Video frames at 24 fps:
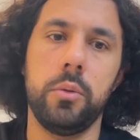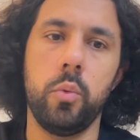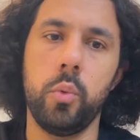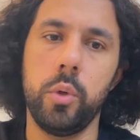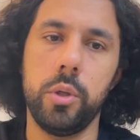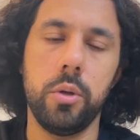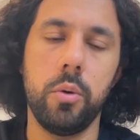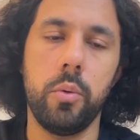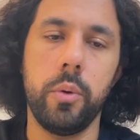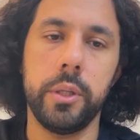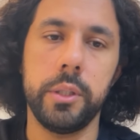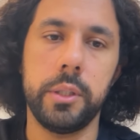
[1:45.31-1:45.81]

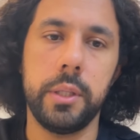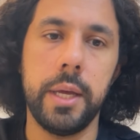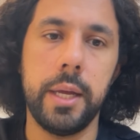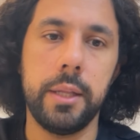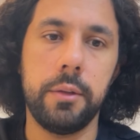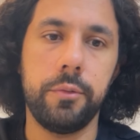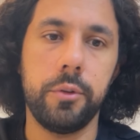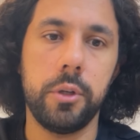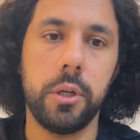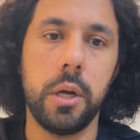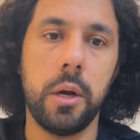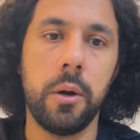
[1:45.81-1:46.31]
We don't want
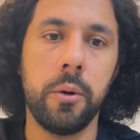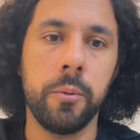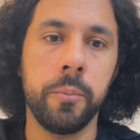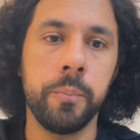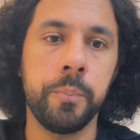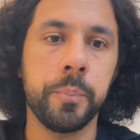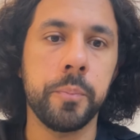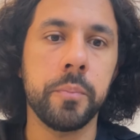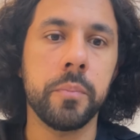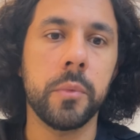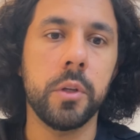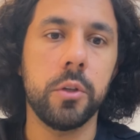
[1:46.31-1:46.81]
that for
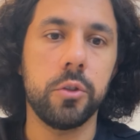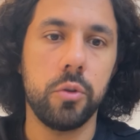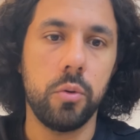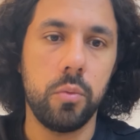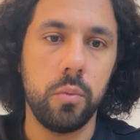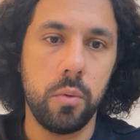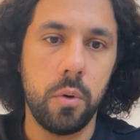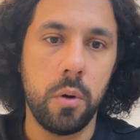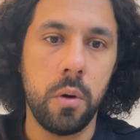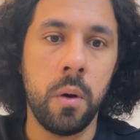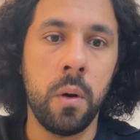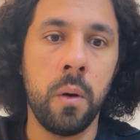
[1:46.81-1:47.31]
now.
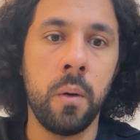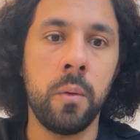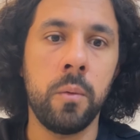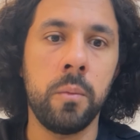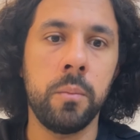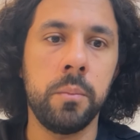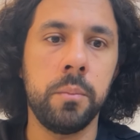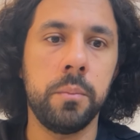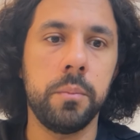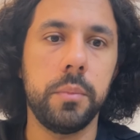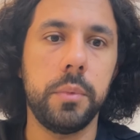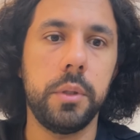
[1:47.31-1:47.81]
So
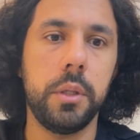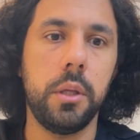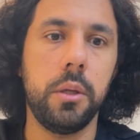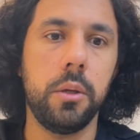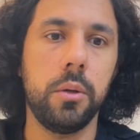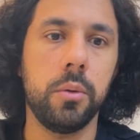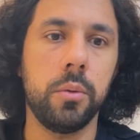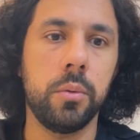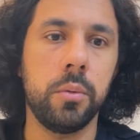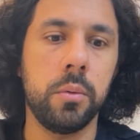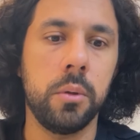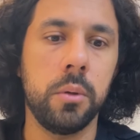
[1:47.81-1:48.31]
Home,
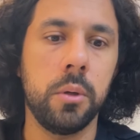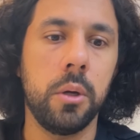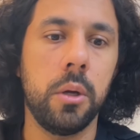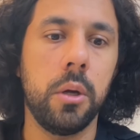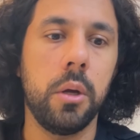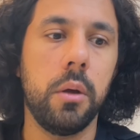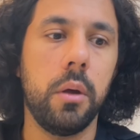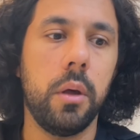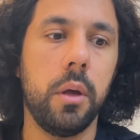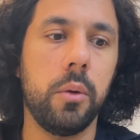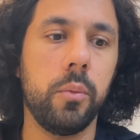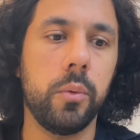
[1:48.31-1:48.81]
New,
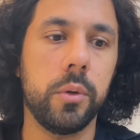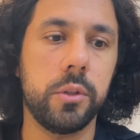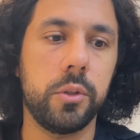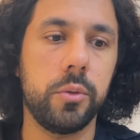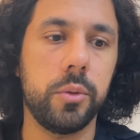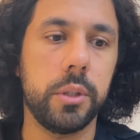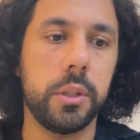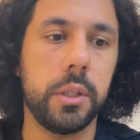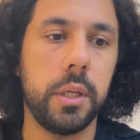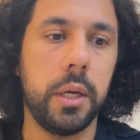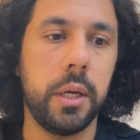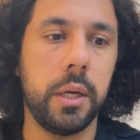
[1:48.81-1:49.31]
and once
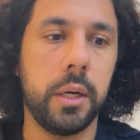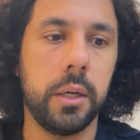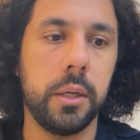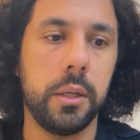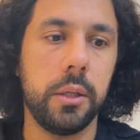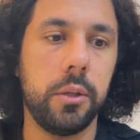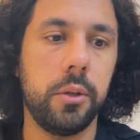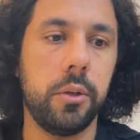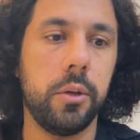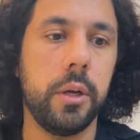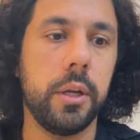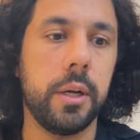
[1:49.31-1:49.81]
you're
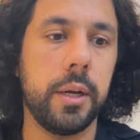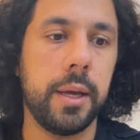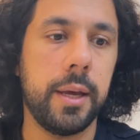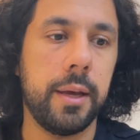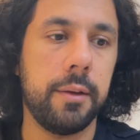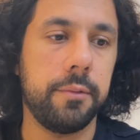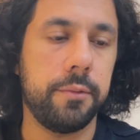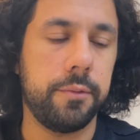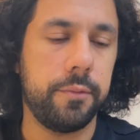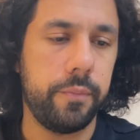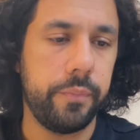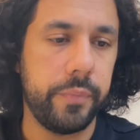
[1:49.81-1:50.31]
there, you're gonna
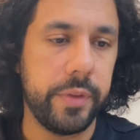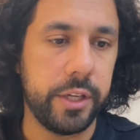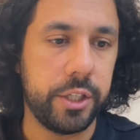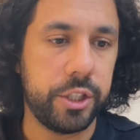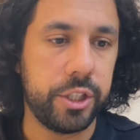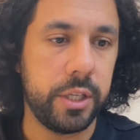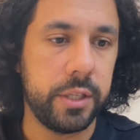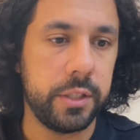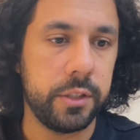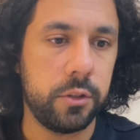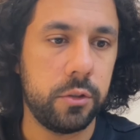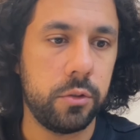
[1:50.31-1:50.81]
have a
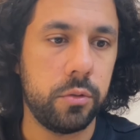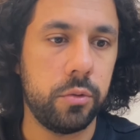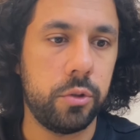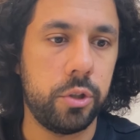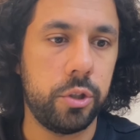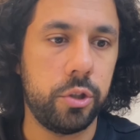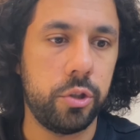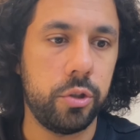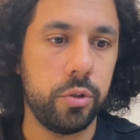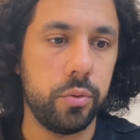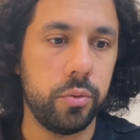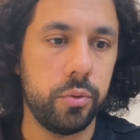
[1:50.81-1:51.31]
chance to
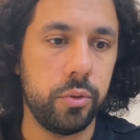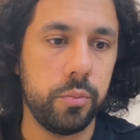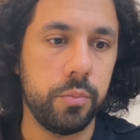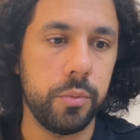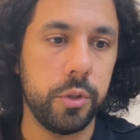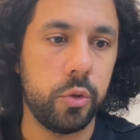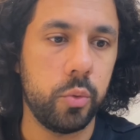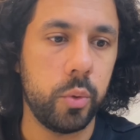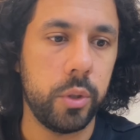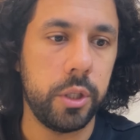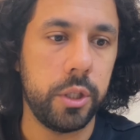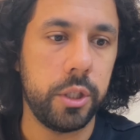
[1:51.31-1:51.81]
choose
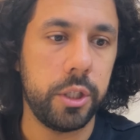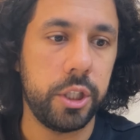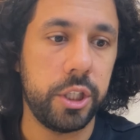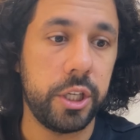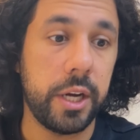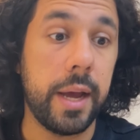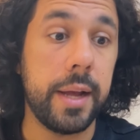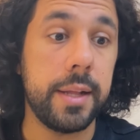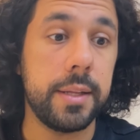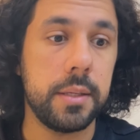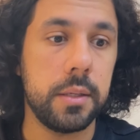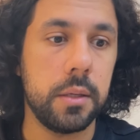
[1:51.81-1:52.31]
between
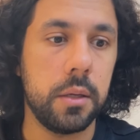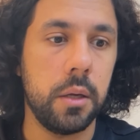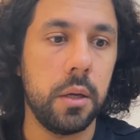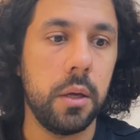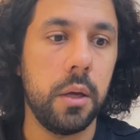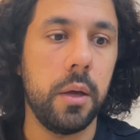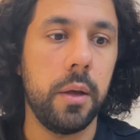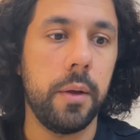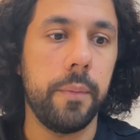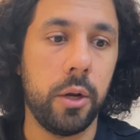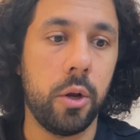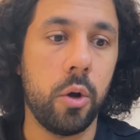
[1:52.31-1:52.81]
chat
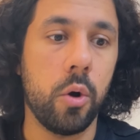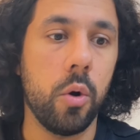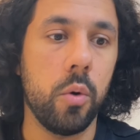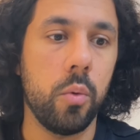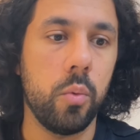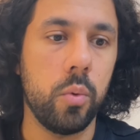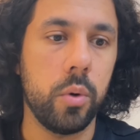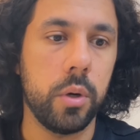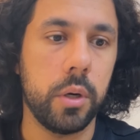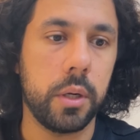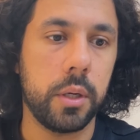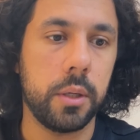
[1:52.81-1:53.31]
and
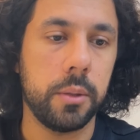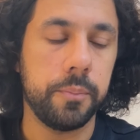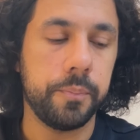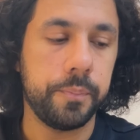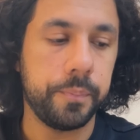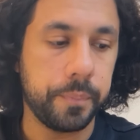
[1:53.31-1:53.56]
Cowork.